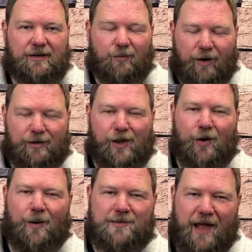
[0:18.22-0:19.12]
Well,
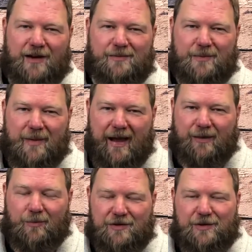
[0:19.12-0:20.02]
hello. I'm glad to be
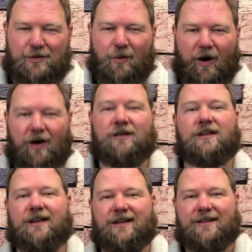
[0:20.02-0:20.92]
back with you all.